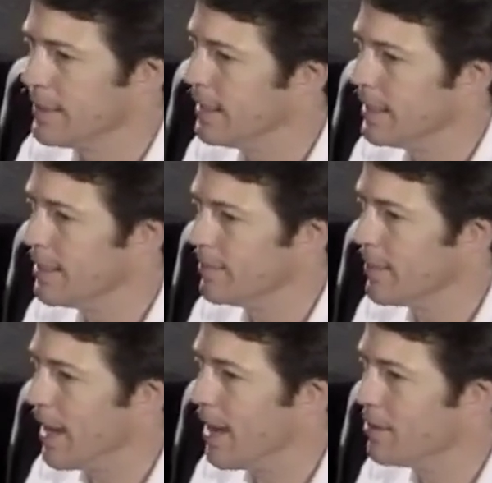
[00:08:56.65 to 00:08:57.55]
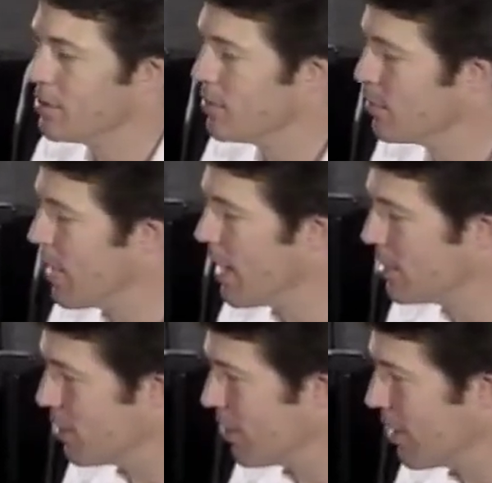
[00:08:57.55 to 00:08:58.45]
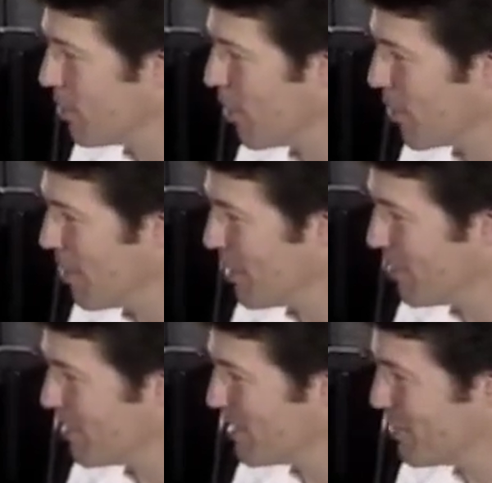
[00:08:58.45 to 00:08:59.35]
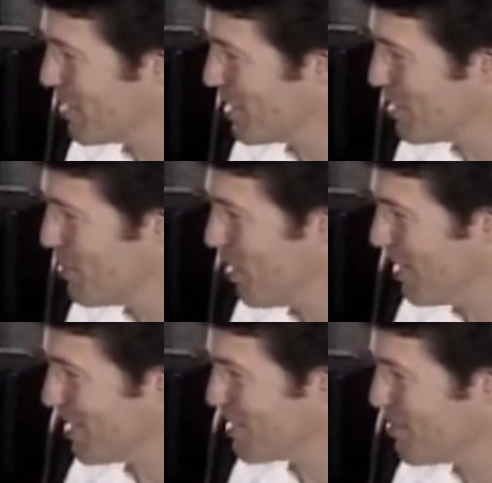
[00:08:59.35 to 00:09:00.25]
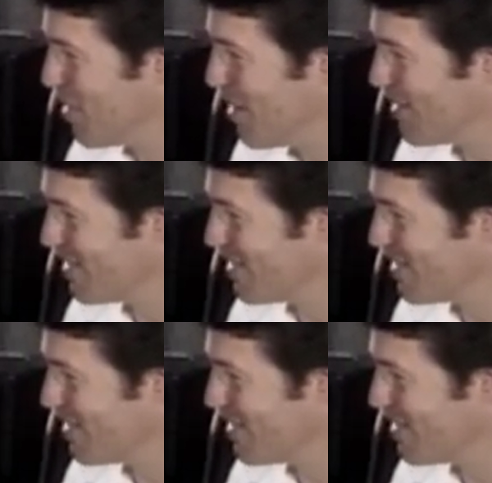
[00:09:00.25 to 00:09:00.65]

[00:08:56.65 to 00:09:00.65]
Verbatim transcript: um, how did you manage all that programming with, with a small, in a small